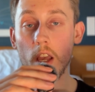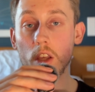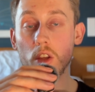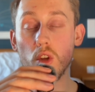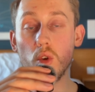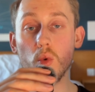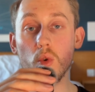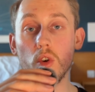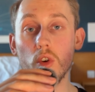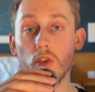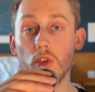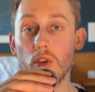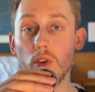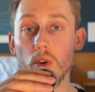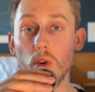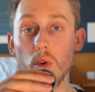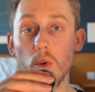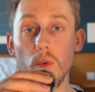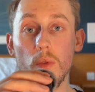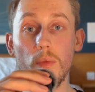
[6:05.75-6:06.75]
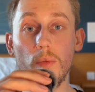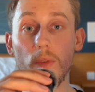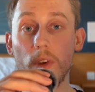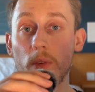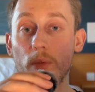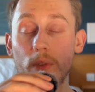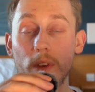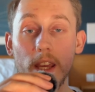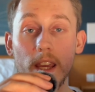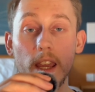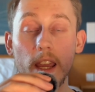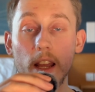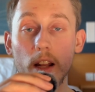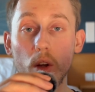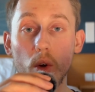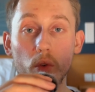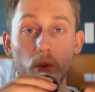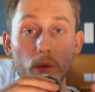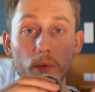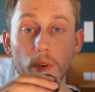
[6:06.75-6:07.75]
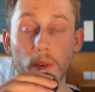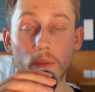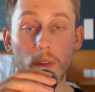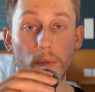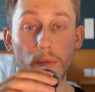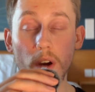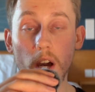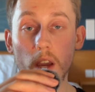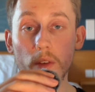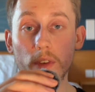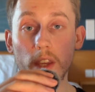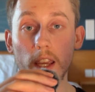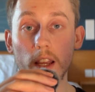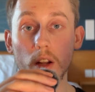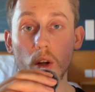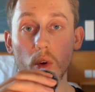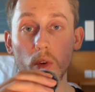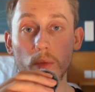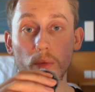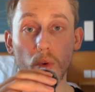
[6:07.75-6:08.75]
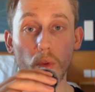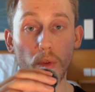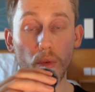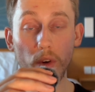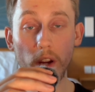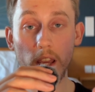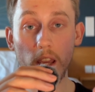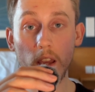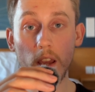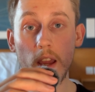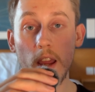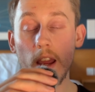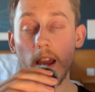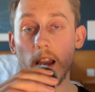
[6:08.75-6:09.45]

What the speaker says: You could do 50 kilos or 55 kilos for 3.